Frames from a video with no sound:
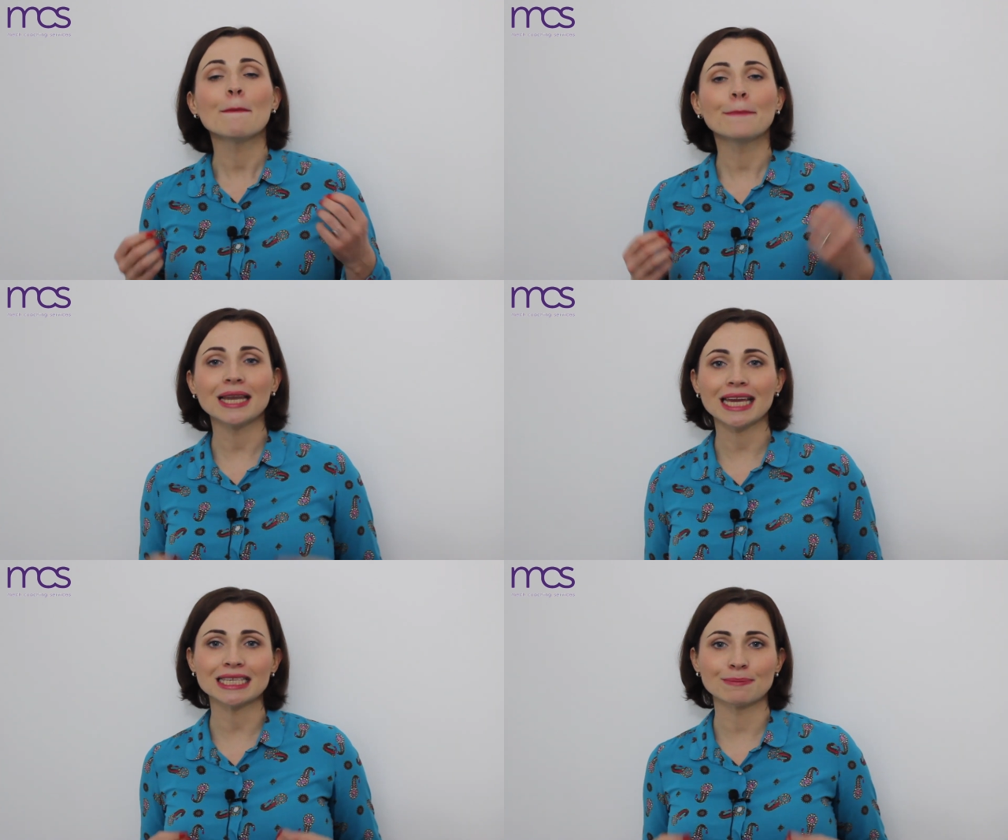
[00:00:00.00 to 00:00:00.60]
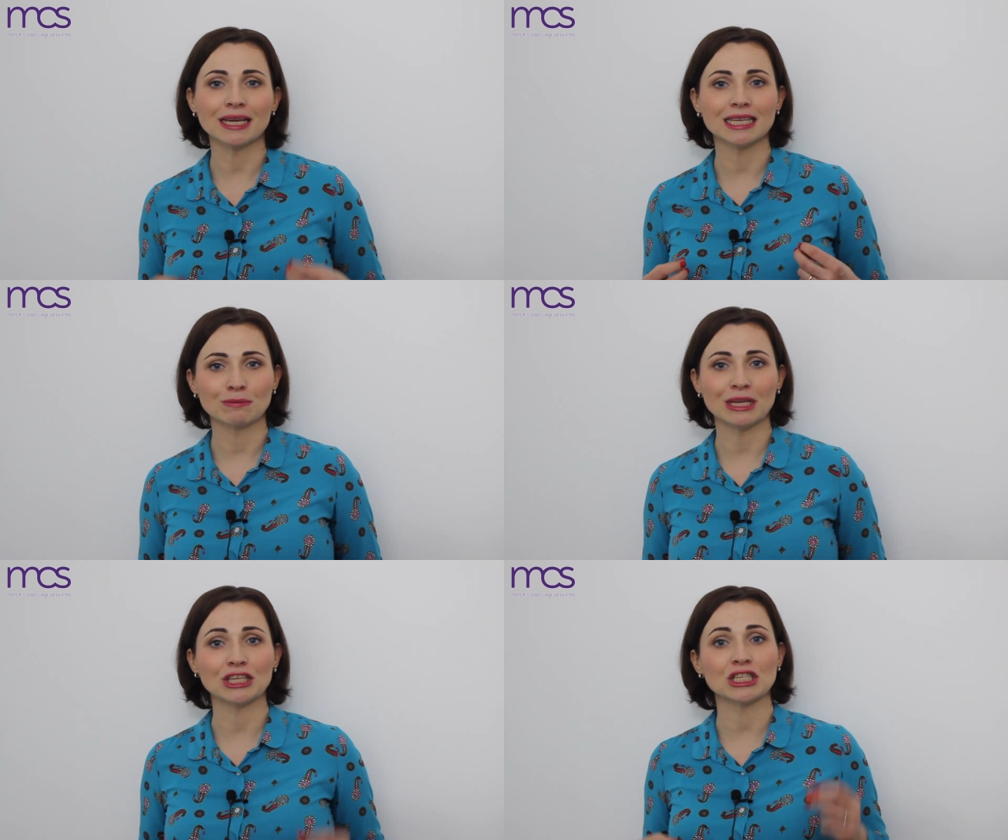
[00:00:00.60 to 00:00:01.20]
please
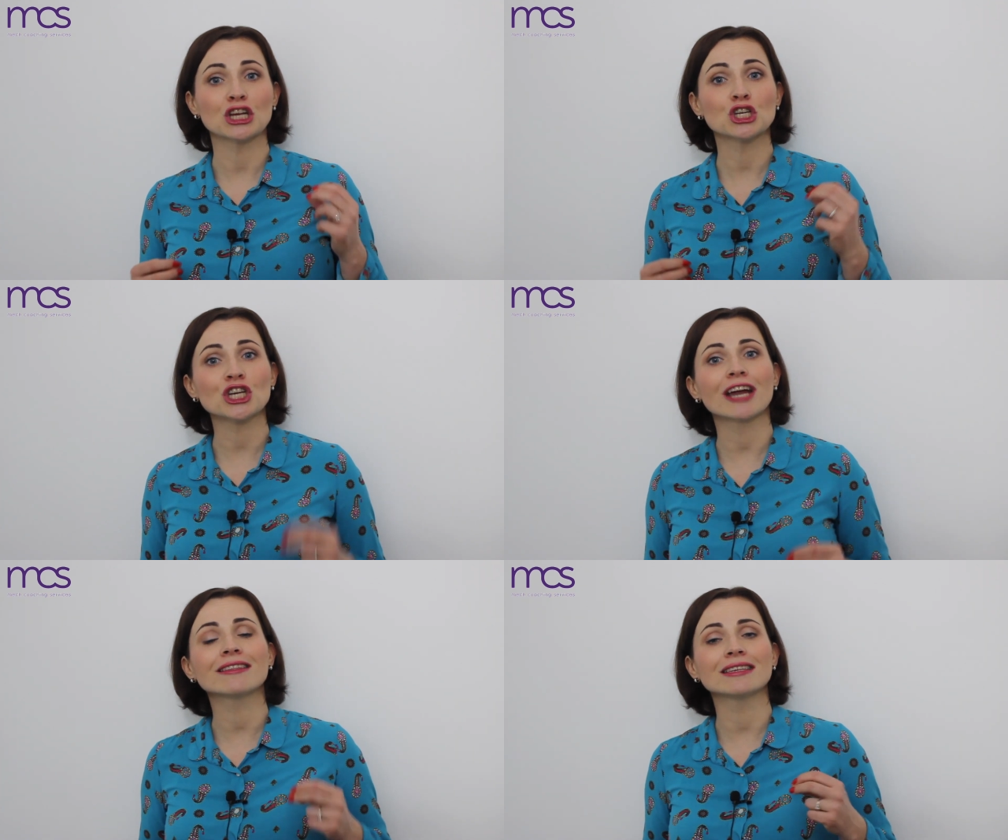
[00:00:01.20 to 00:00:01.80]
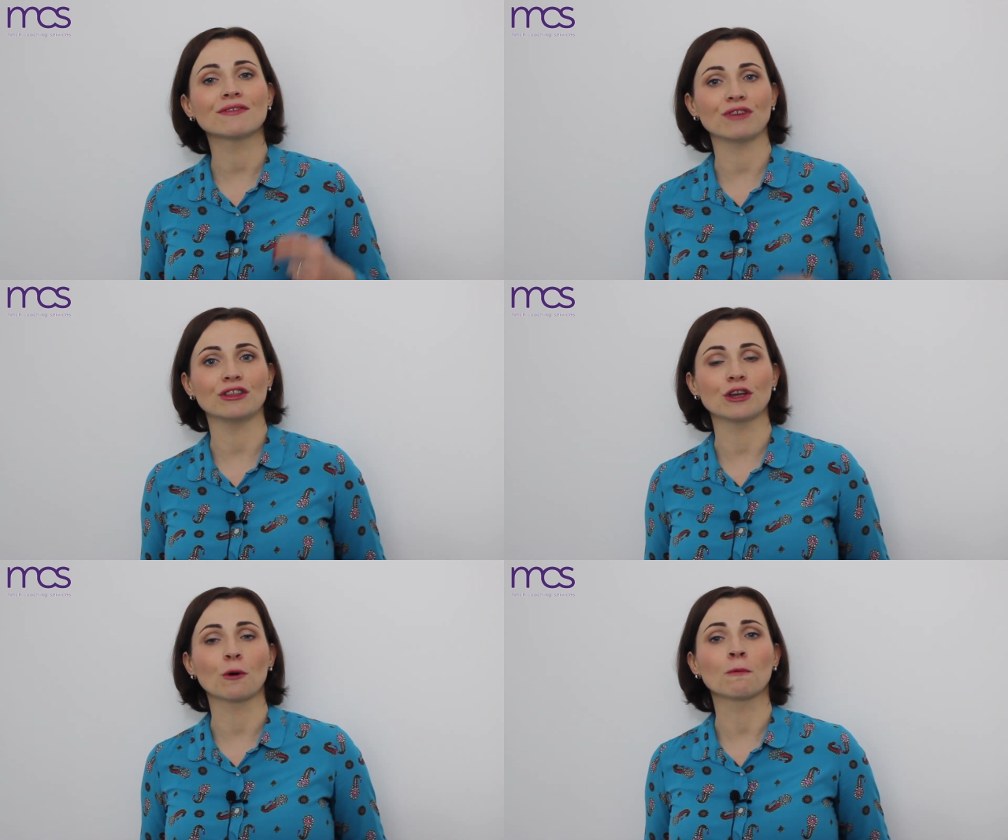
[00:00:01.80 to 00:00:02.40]
share this
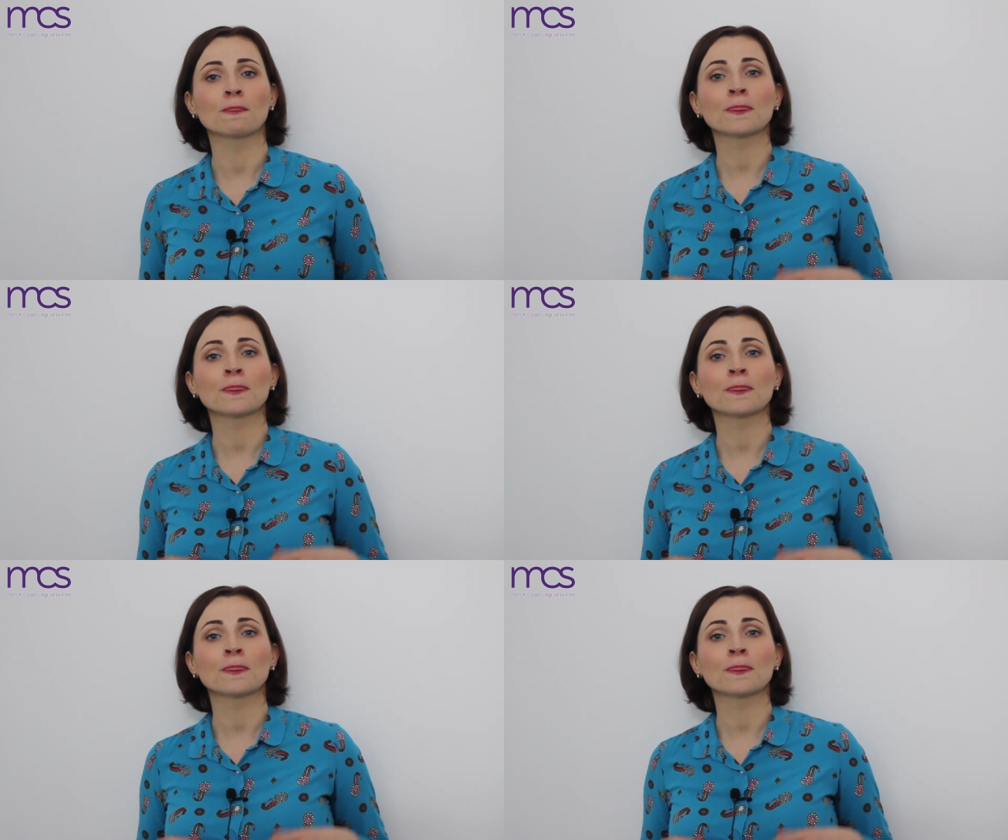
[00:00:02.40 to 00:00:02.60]
video.